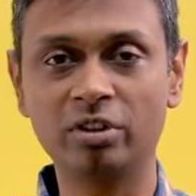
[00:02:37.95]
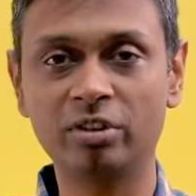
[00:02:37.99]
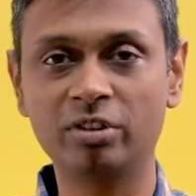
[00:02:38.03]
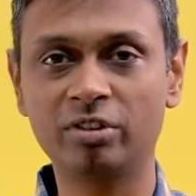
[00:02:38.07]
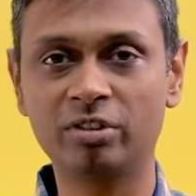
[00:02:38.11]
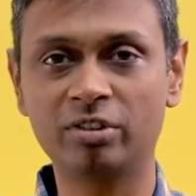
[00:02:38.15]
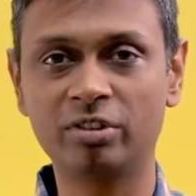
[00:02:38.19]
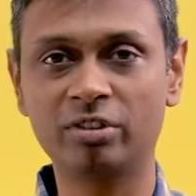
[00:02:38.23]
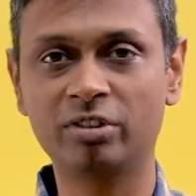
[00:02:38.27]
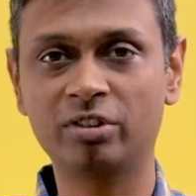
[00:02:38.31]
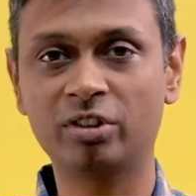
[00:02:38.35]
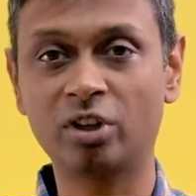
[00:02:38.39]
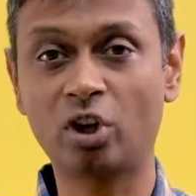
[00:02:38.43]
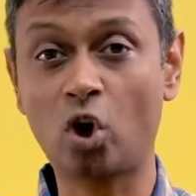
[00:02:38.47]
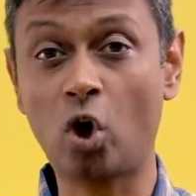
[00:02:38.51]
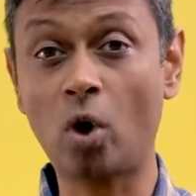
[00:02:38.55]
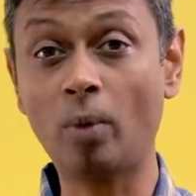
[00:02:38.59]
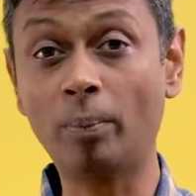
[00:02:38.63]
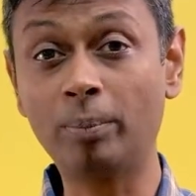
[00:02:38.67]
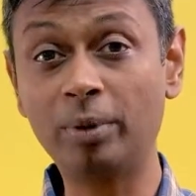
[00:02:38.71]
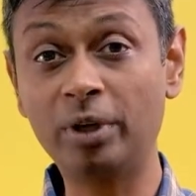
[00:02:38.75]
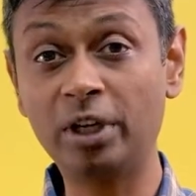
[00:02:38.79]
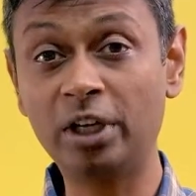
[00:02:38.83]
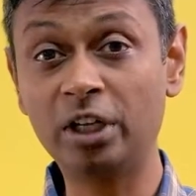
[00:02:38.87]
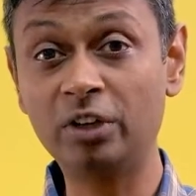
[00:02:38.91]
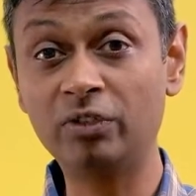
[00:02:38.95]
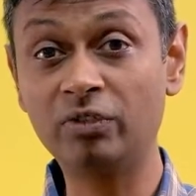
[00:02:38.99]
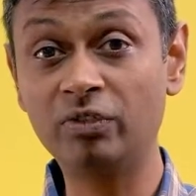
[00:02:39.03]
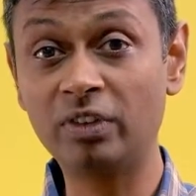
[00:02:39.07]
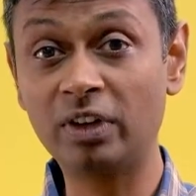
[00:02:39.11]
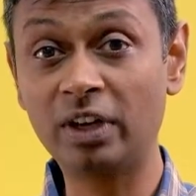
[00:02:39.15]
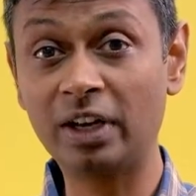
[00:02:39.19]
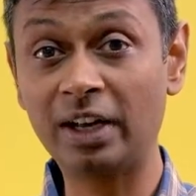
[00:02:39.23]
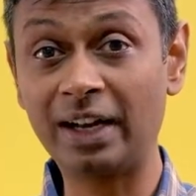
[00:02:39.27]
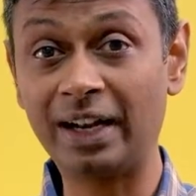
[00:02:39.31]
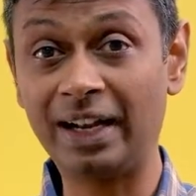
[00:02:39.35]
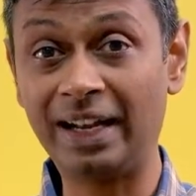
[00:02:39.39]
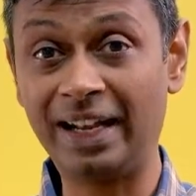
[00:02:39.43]
it's the competitive
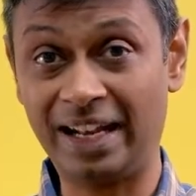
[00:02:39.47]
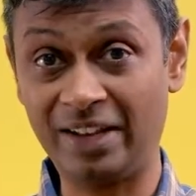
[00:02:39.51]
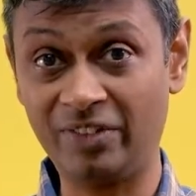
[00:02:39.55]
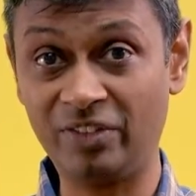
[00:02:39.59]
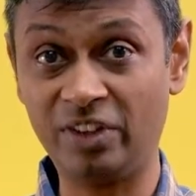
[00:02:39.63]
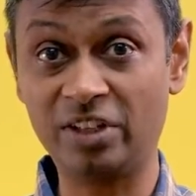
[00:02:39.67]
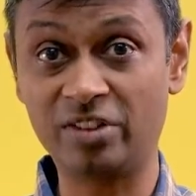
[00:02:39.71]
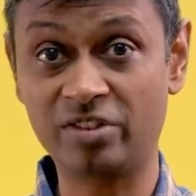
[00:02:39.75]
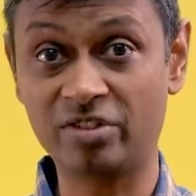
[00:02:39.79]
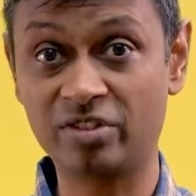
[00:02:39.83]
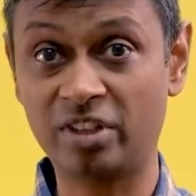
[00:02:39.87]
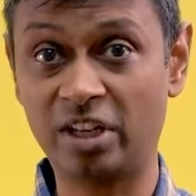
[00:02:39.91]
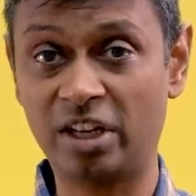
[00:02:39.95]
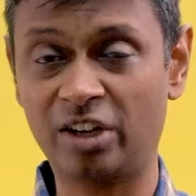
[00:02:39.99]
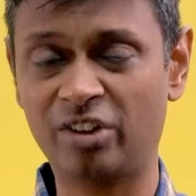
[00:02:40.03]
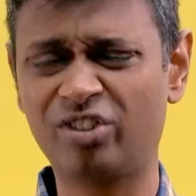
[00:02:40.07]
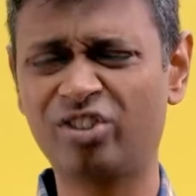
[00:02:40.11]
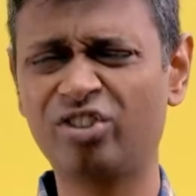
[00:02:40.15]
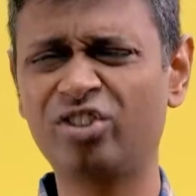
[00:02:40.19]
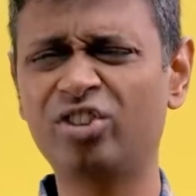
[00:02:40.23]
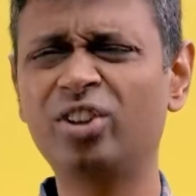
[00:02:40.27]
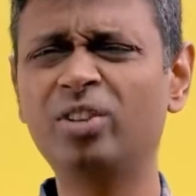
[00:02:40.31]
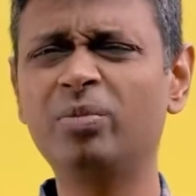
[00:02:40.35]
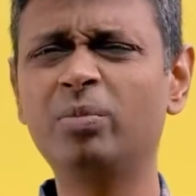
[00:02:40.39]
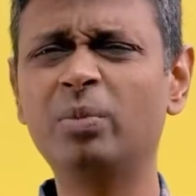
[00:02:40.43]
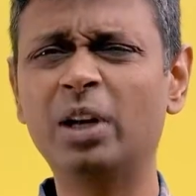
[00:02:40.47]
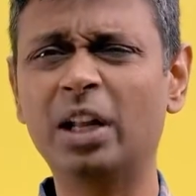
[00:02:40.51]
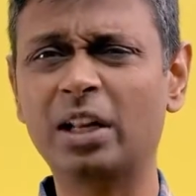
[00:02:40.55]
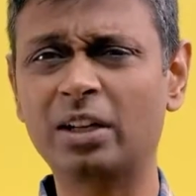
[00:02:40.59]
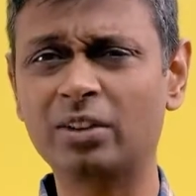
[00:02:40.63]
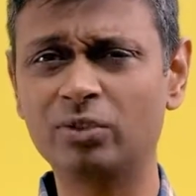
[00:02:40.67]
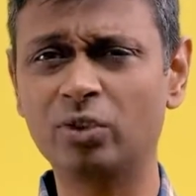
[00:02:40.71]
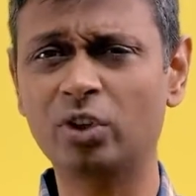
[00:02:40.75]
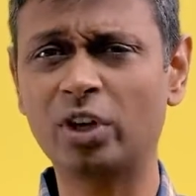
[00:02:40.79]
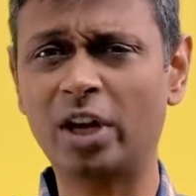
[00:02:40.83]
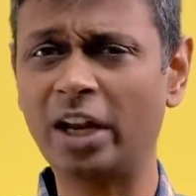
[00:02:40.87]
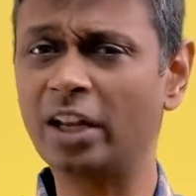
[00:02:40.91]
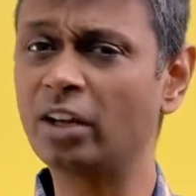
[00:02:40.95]
levels are similar
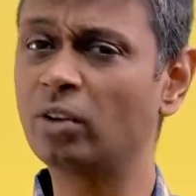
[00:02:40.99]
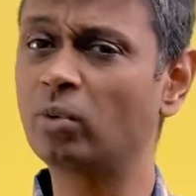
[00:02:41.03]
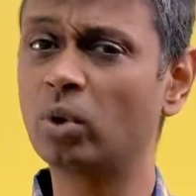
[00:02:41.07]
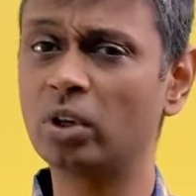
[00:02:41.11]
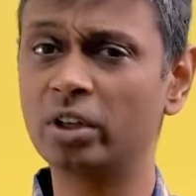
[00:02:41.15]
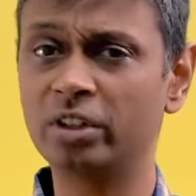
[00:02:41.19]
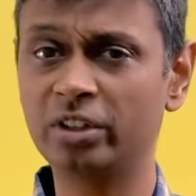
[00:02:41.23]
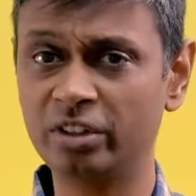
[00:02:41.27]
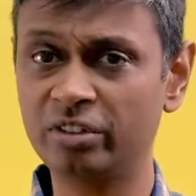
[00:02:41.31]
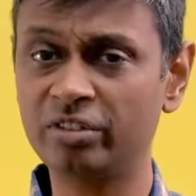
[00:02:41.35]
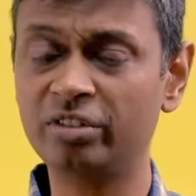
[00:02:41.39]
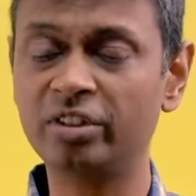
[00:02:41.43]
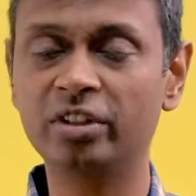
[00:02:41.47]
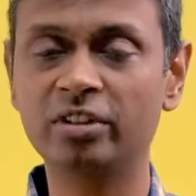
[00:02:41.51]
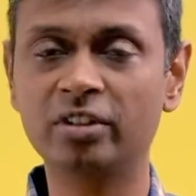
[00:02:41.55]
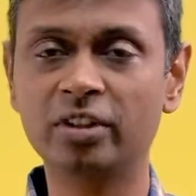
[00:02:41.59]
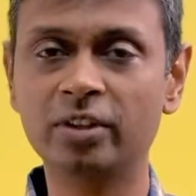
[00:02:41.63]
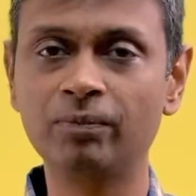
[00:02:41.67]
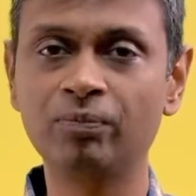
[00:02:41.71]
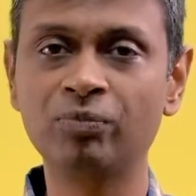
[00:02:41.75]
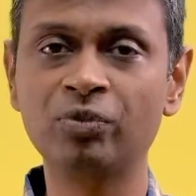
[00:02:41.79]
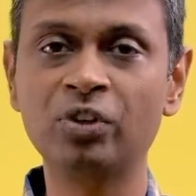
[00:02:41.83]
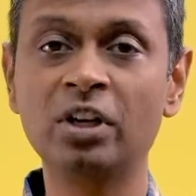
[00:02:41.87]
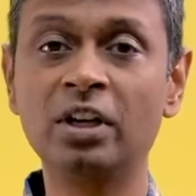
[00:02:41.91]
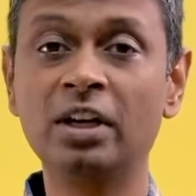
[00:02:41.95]
for high-quality seats.